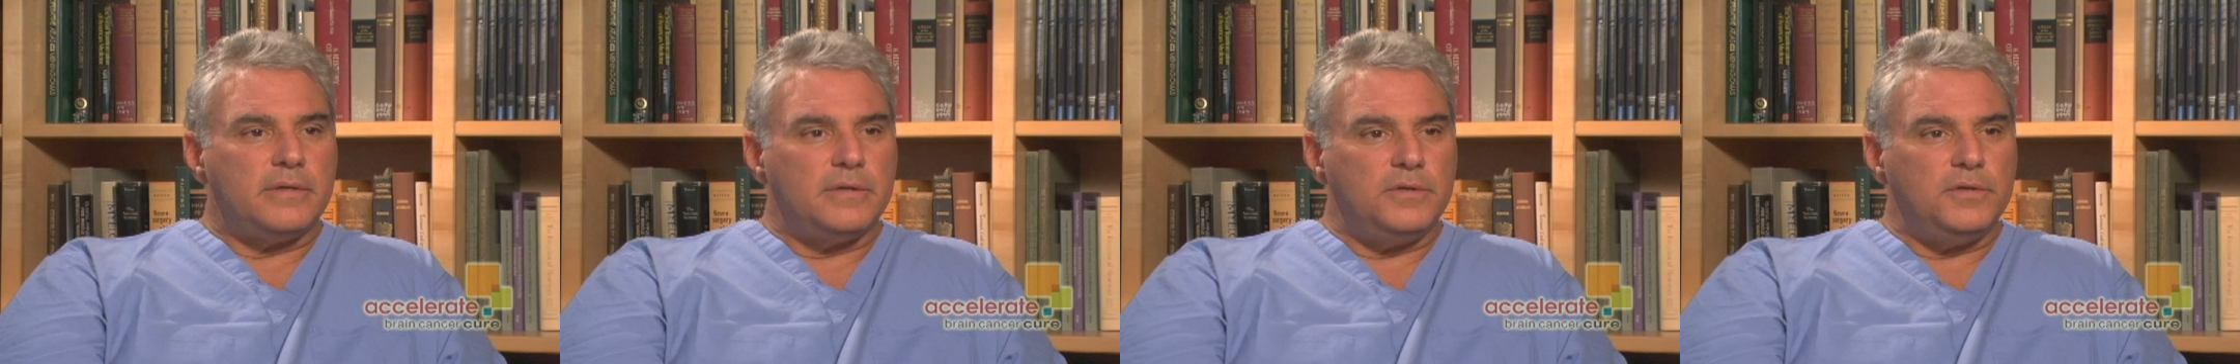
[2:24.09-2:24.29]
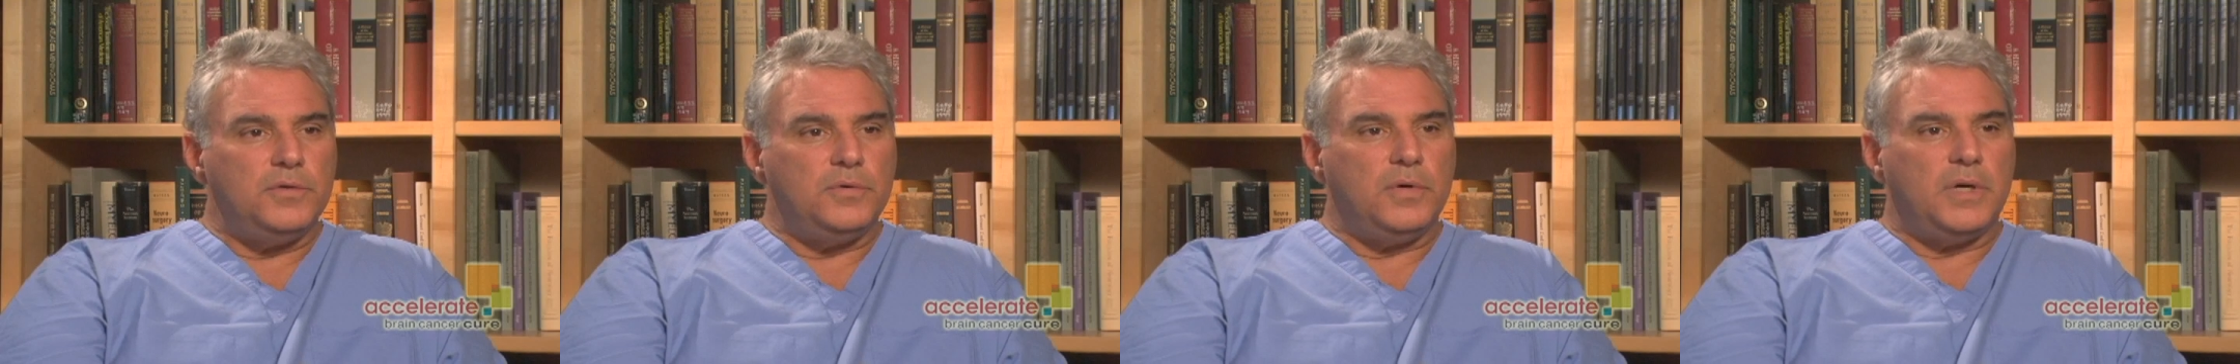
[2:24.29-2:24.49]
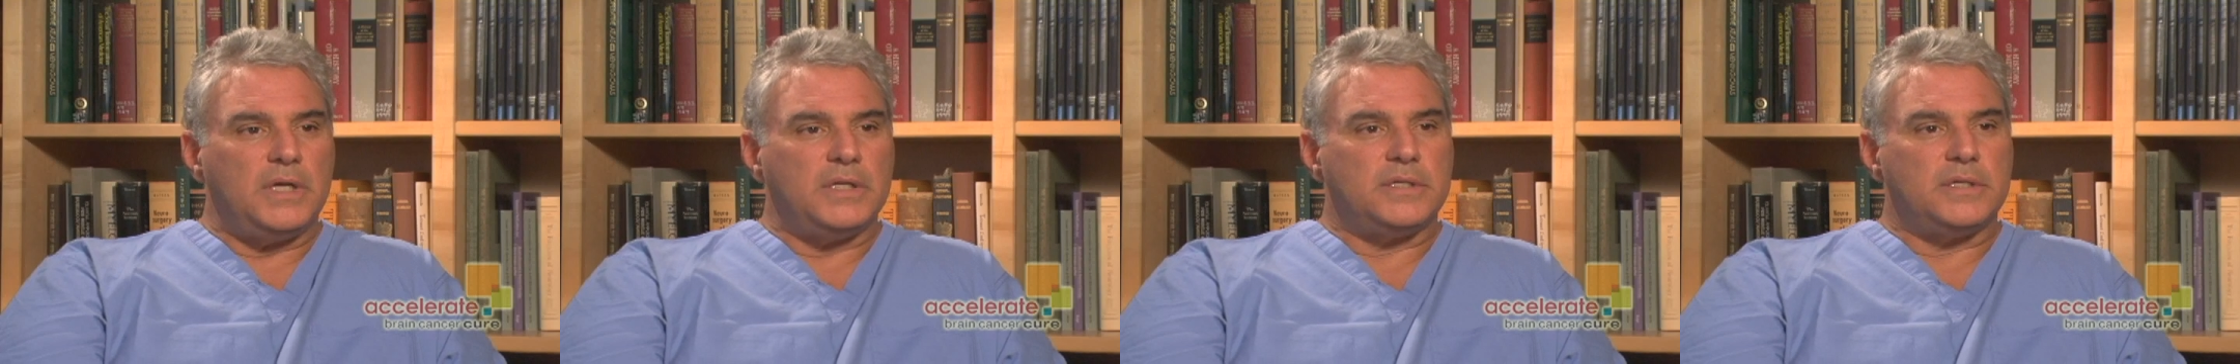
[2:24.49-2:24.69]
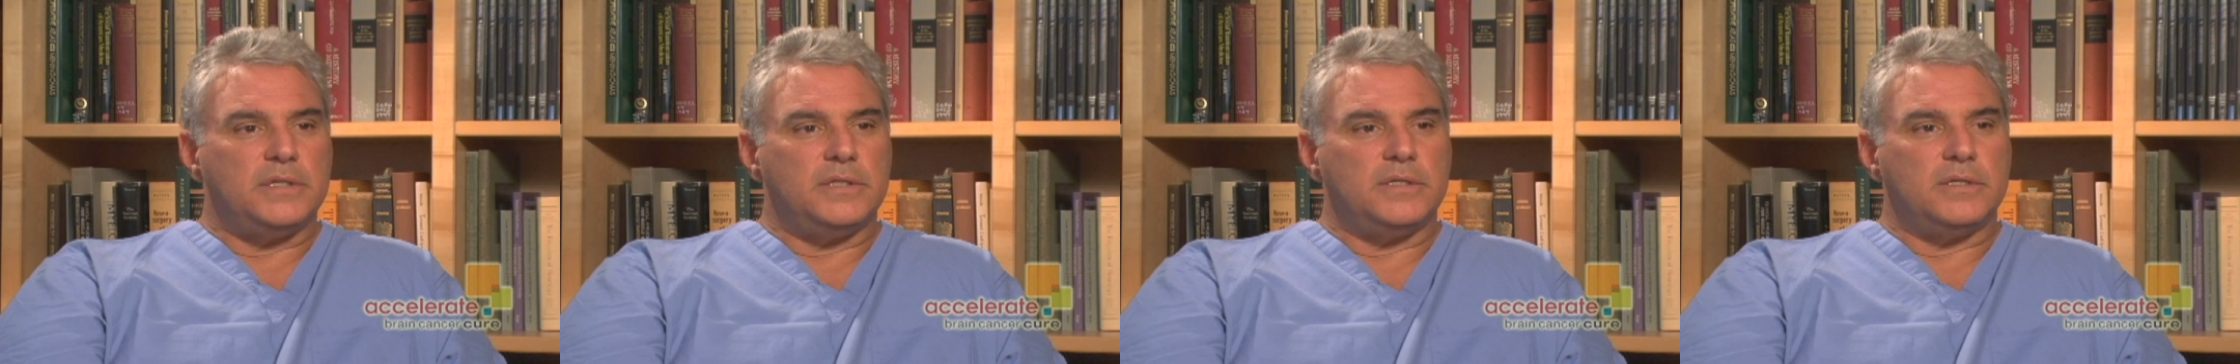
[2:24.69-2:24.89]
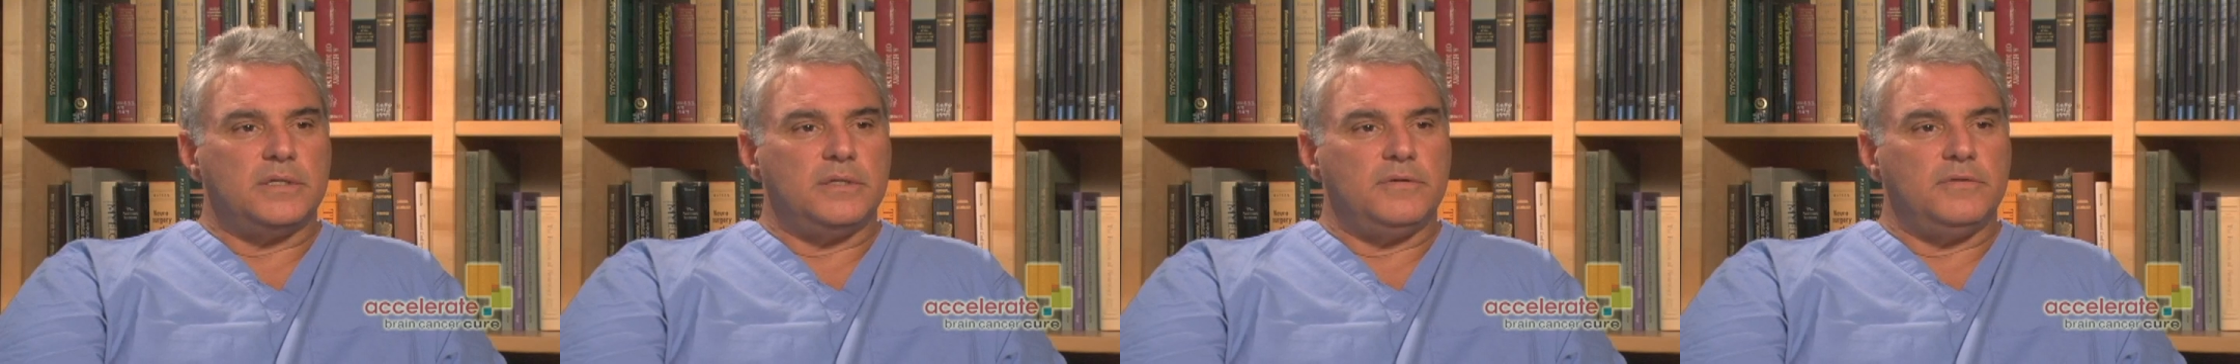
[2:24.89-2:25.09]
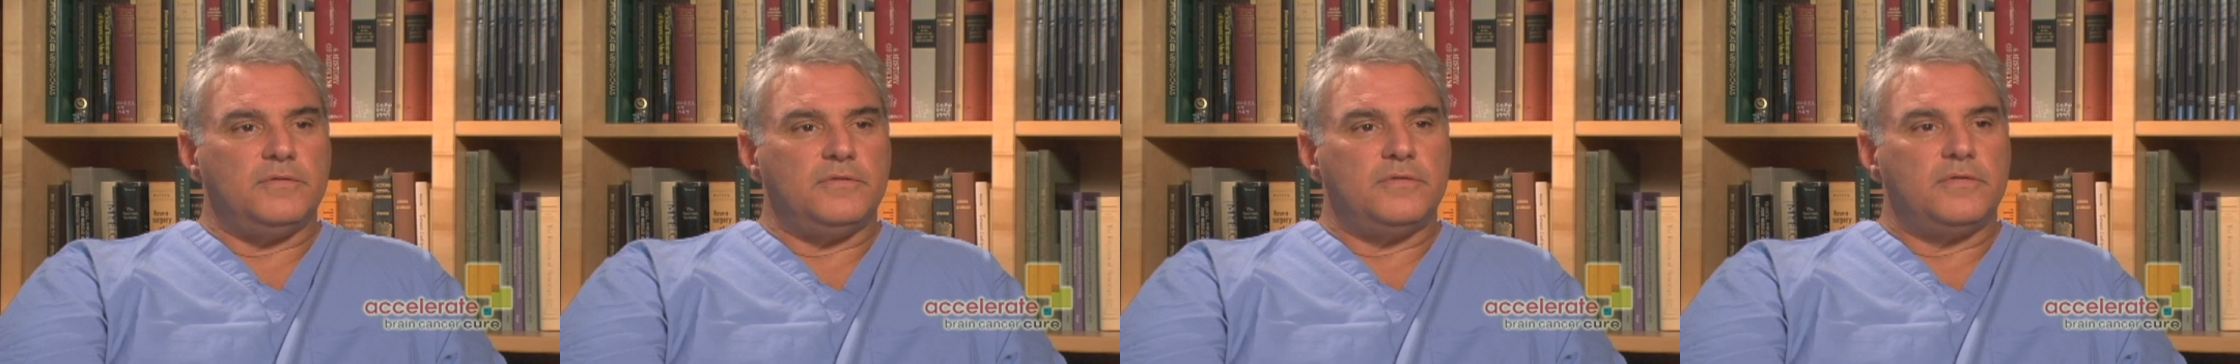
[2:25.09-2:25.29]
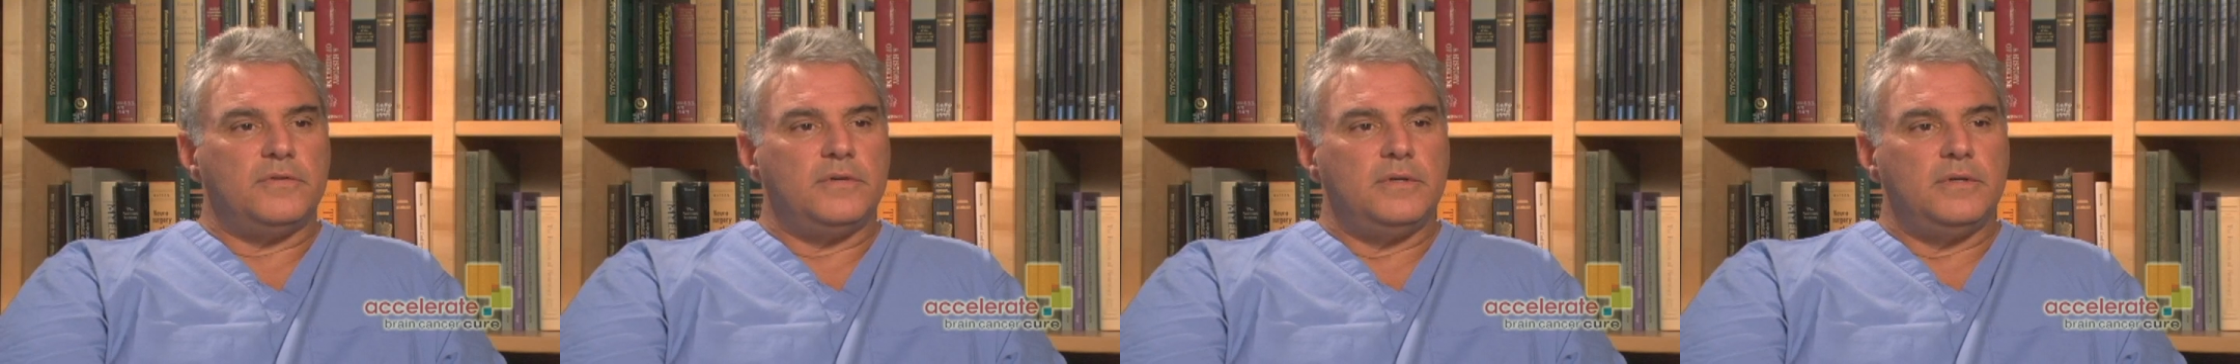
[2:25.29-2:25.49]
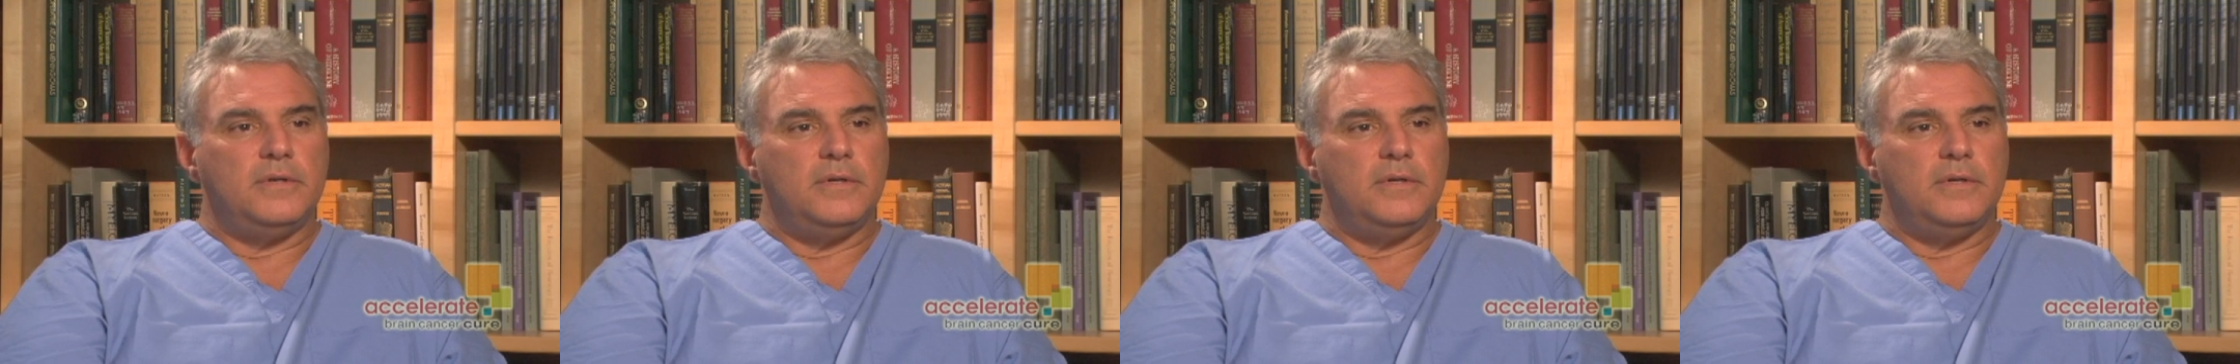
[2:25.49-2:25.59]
nuances of